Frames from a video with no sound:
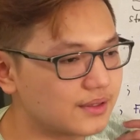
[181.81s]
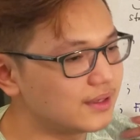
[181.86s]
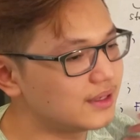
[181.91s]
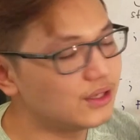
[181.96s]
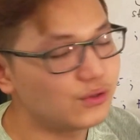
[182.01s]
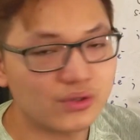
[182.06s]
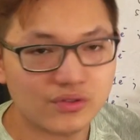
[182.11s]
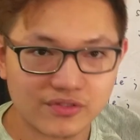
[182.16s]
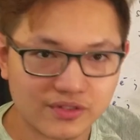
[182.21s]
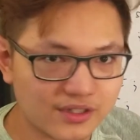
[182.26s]
the
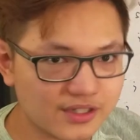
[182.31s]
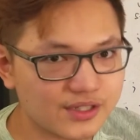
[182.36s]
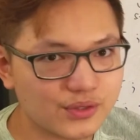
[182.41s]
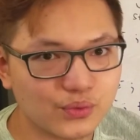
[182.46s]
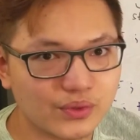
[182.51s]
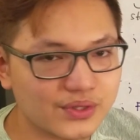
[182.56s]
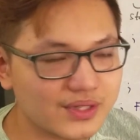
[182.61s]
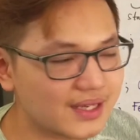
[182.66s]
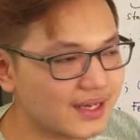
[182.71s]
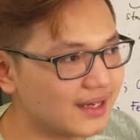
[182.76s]
universe
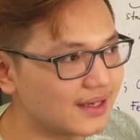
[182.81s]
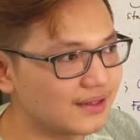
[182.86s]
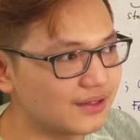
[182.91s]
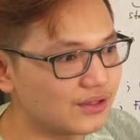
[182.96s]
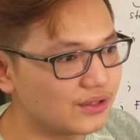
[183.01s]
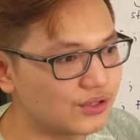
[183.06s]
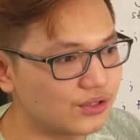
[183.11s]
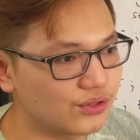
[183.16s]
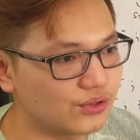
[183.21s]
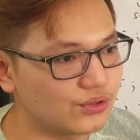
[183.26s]
will
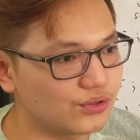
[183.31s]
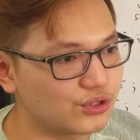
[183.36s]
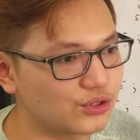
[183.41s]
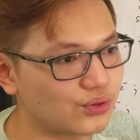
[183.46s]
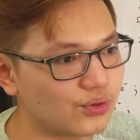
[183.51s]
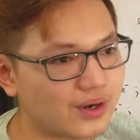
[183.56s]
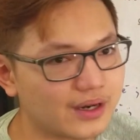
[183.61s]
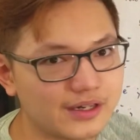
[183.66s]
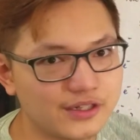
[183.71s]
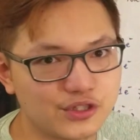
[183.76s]
tend to
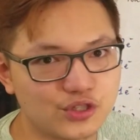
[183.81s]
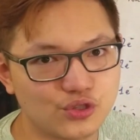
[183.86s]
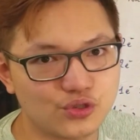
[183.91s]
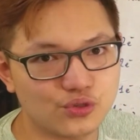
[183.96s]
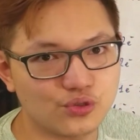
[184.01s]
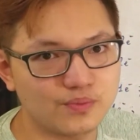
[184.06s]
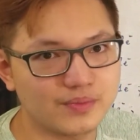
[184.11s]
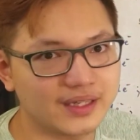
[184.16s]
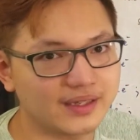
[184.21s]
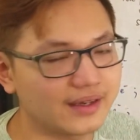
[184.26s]
try
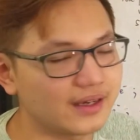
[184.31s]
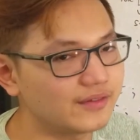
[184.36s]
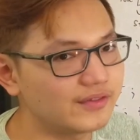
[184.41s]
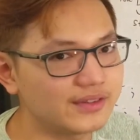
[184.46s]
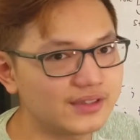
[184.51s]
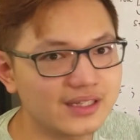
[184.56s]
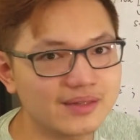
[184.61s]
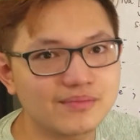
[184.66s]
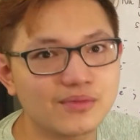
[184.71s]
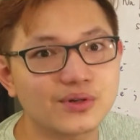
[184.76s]
to make
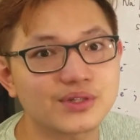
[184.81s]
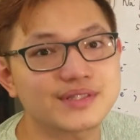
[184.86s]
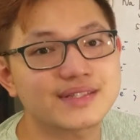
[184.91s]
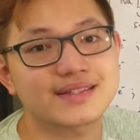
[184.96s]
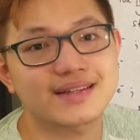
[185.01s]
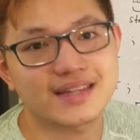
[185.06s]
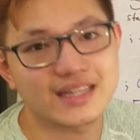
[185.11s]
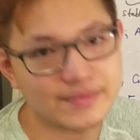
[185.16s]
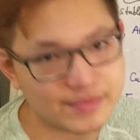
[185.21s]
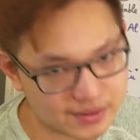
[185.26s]
everything more
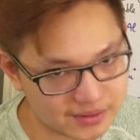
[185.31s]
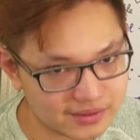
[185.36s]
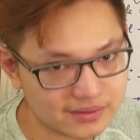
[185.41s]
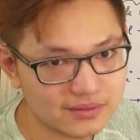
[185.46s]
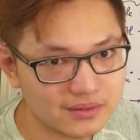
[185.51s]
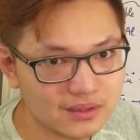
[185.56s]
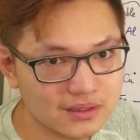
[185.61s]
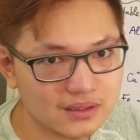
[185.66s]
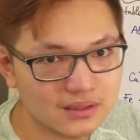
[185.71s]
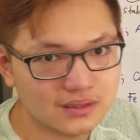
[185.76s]
stable
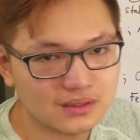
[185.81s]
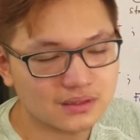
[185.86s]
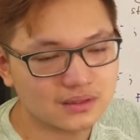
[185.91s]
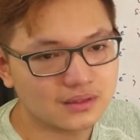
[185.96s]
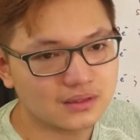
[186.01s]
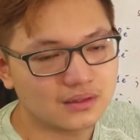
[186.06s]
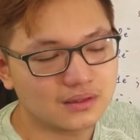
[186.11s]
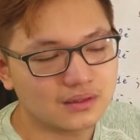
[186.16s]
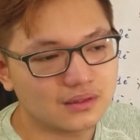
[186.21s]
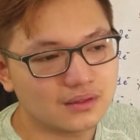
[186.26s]

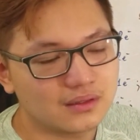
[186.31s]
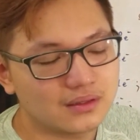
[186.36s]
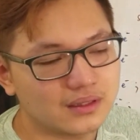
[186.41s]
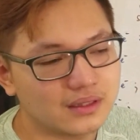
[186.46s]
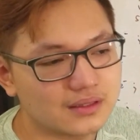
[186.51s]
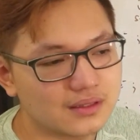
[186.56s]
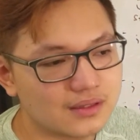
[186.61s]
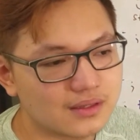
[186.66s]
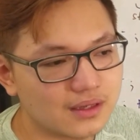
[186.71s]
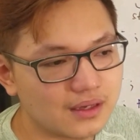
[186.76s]

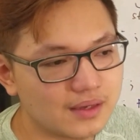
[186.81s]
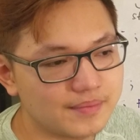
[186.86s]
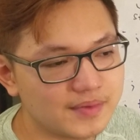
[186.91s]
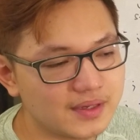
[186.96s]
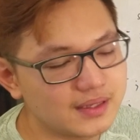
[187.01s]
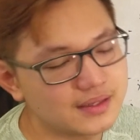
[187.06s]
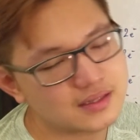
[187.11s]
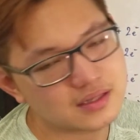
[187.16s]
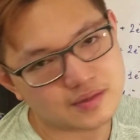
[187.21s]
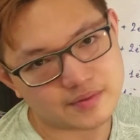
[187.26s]
I mean,
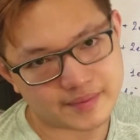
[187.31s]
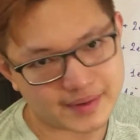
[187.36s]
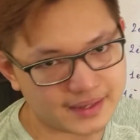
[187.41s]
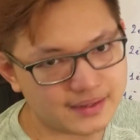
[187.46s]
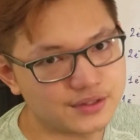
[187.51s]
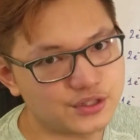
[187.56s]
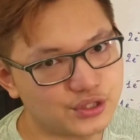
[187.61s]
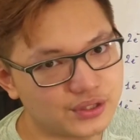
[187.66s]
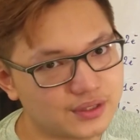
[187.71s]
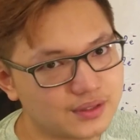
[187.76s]
in terms of
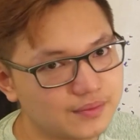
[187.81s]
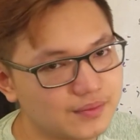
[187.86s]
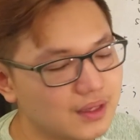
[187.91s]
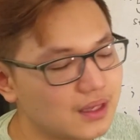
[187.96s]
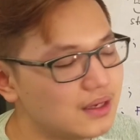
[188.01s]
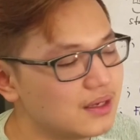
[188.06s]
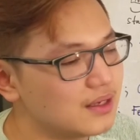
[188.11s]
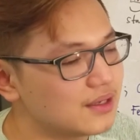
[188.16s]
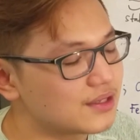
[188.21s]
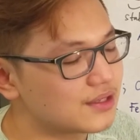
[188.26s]
energy.
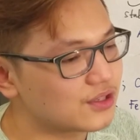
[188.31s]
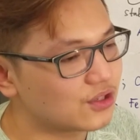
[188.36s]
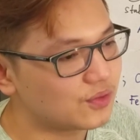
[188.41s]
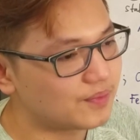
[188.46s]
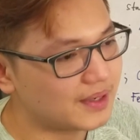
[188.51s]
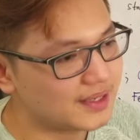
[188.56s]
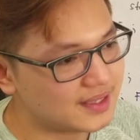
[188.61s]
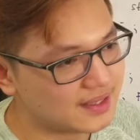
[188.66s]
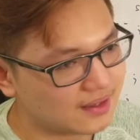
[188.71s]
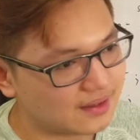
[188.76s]
So
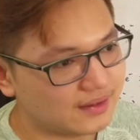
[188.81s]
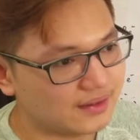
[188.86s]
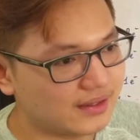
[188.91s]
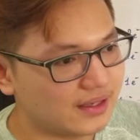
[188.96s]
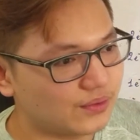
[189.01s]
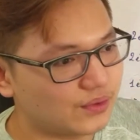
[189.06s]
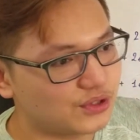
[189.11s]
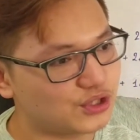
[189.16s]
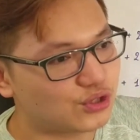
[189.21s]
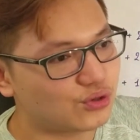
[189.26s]
basically
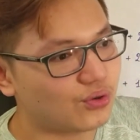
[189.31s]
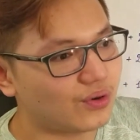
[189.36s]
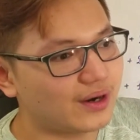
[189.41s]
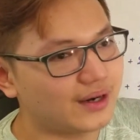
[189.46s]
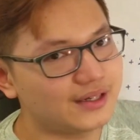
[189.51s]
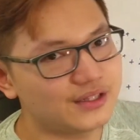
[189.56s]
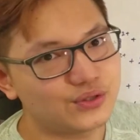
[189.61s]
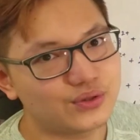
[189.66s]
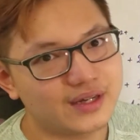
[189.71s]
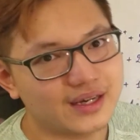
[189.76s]
they will
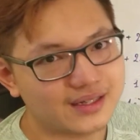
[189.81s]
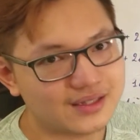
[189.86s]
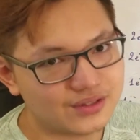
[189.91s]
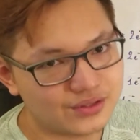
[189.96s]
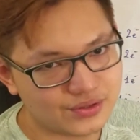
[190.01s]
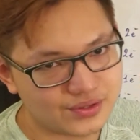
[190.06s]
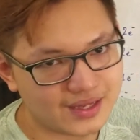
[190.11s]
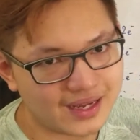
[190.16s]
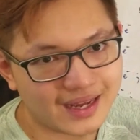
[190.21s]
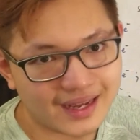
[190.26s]
try to get
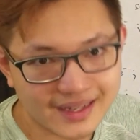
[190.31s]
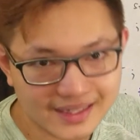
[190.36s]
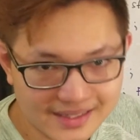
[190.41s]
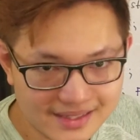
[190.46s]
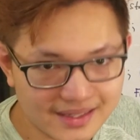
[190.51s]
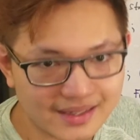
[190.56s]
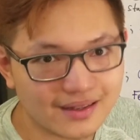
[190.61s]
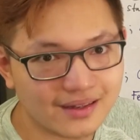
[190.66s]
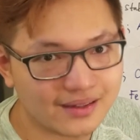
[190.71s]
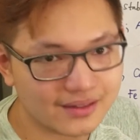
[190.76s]
to the
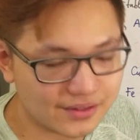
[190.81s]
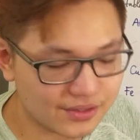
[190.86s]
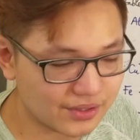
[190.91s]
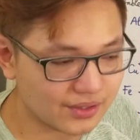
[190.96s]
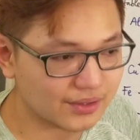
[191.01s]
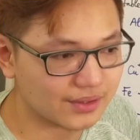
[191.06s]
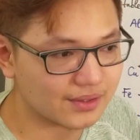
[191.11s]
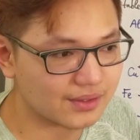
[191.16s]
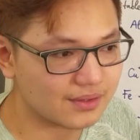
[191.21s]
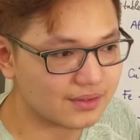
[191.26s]
eight
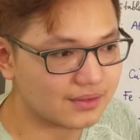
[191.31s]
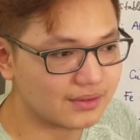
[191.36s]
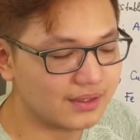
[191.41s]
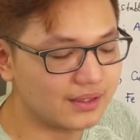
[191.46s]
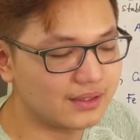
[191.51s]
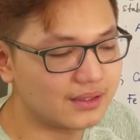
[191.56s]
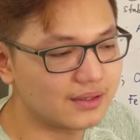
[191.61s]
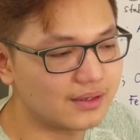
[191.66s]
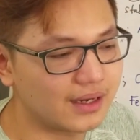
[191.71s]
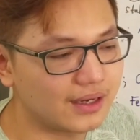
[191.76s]
electrons
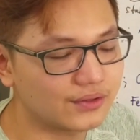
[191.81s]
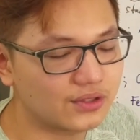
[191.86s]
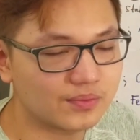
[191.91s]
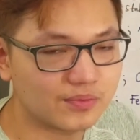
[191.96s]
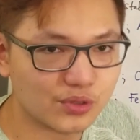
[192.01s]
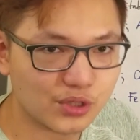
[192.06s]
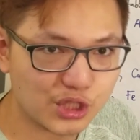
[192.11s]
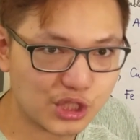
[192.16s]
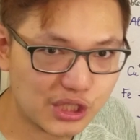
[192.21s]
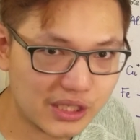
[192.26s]
in their
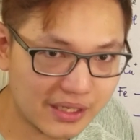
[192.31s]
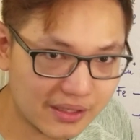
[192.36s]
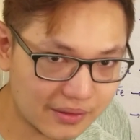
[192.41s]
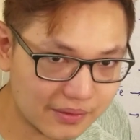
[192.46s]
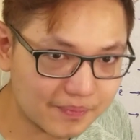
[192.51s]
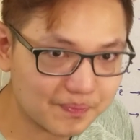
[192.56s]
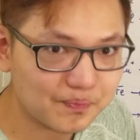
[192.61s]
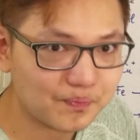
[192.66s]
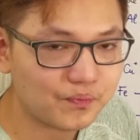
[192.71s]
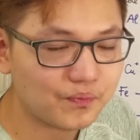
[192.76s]
outermost
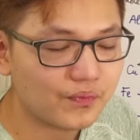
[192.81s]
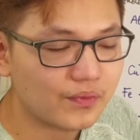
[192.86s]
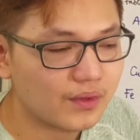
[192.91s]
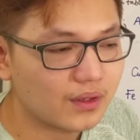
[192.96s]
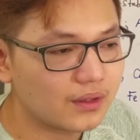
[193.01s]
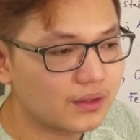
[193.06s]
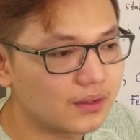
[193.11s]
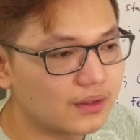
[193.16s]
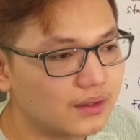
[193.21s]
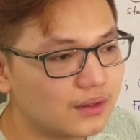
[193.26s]
shell.
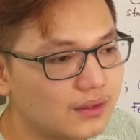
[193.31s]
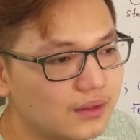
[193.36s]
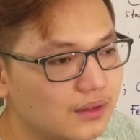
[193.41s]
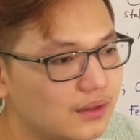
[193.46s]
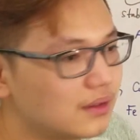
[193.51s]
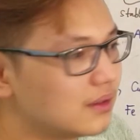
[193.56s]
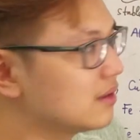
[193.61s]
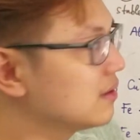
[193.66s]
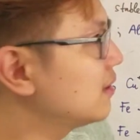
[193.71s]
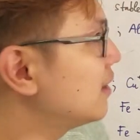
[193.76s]

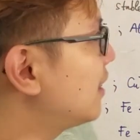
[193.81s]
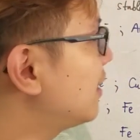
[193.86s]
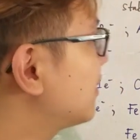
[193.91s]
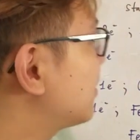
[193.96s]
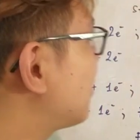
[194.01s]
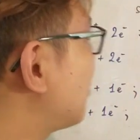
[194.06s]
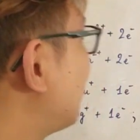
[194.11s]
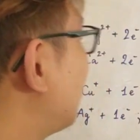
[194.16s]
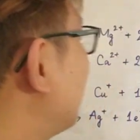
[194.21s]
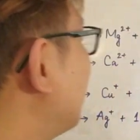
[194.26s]
I
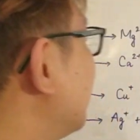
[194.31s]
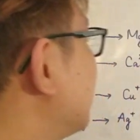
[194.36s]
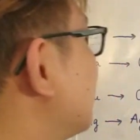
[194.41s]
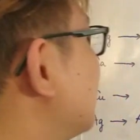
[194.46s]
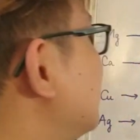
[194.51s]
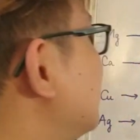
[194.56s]
call it